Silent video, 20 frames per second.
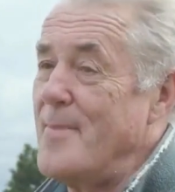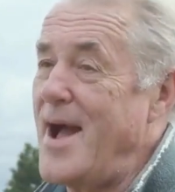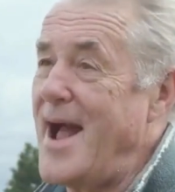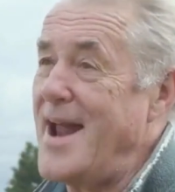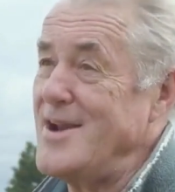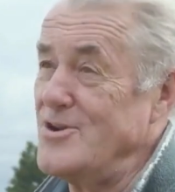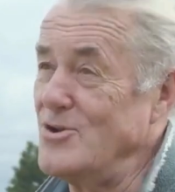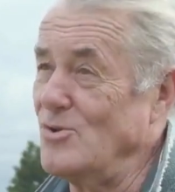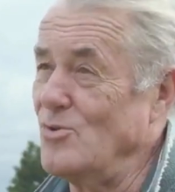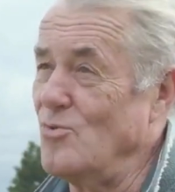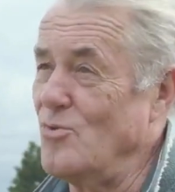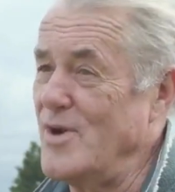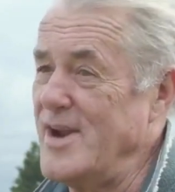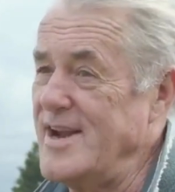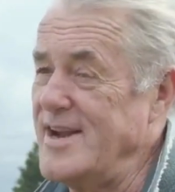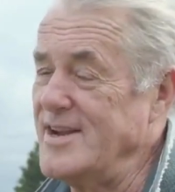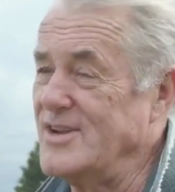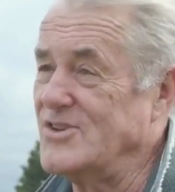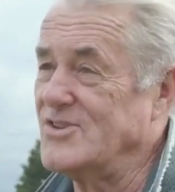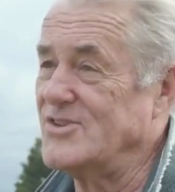annual
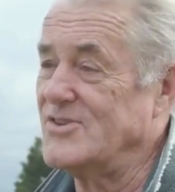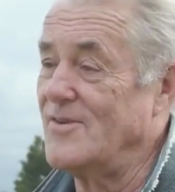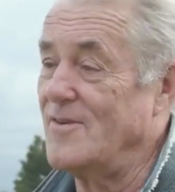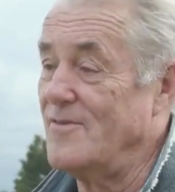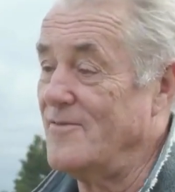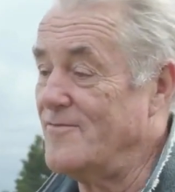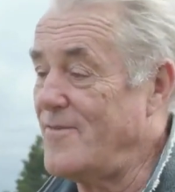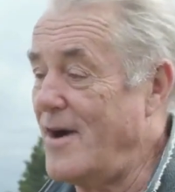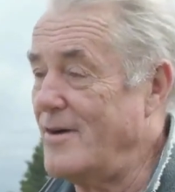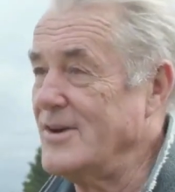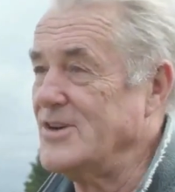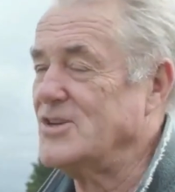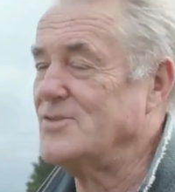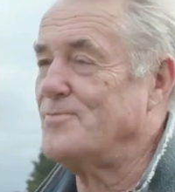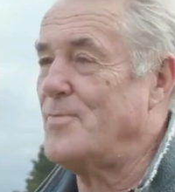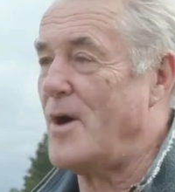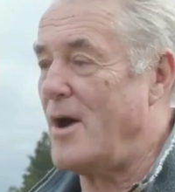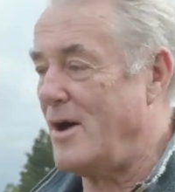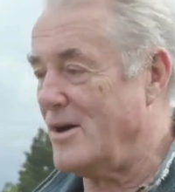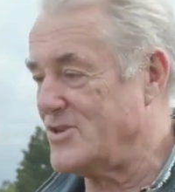weeds very
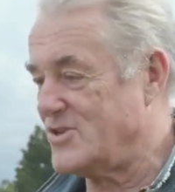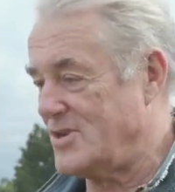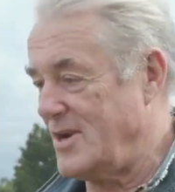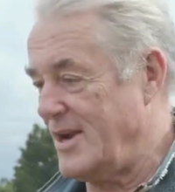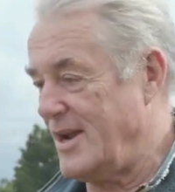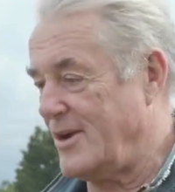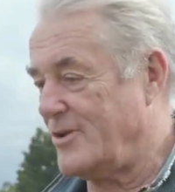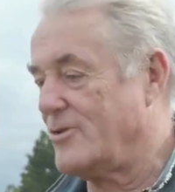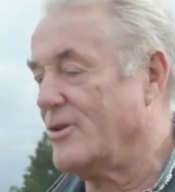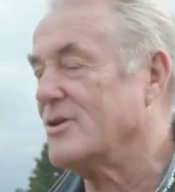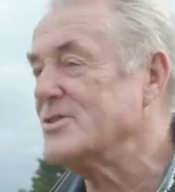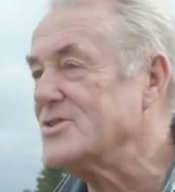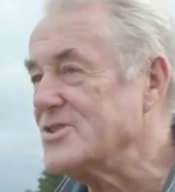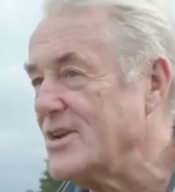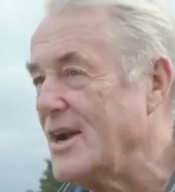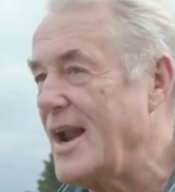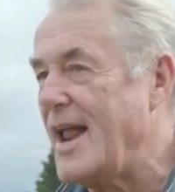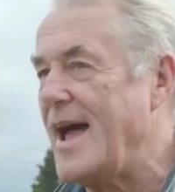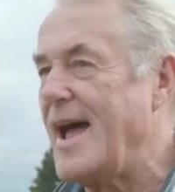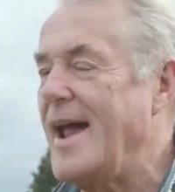sparsely across
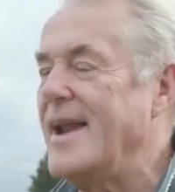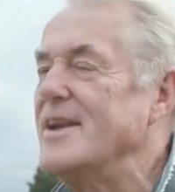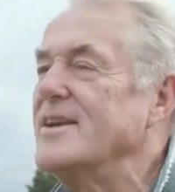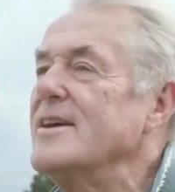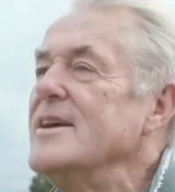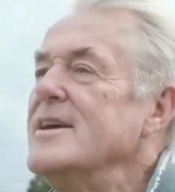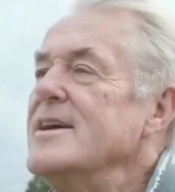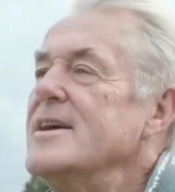the land,